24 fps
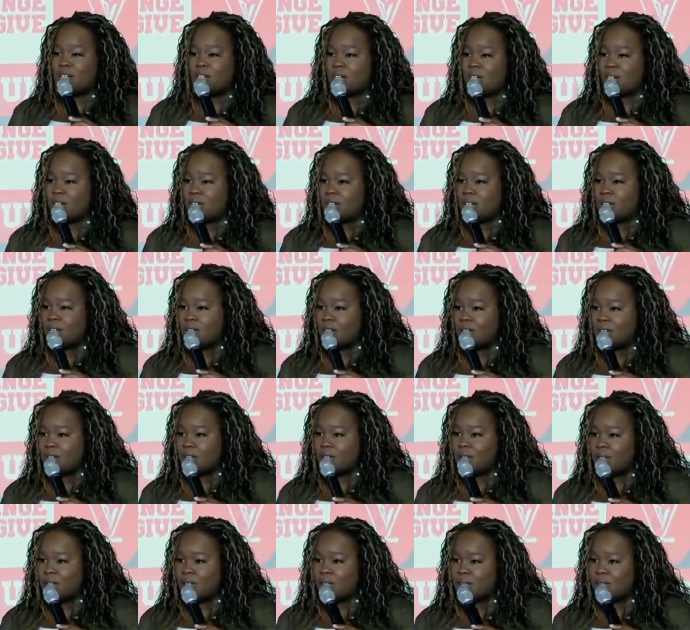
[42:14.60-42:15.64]

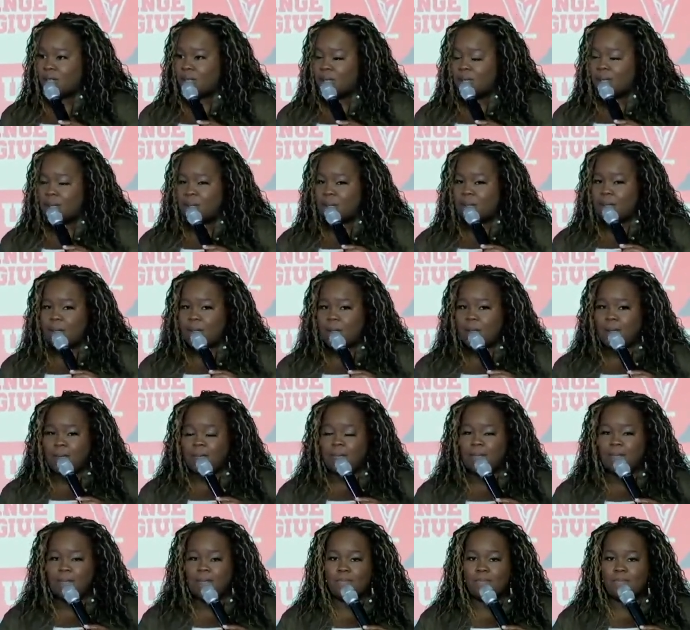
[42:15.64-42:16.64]
(silence)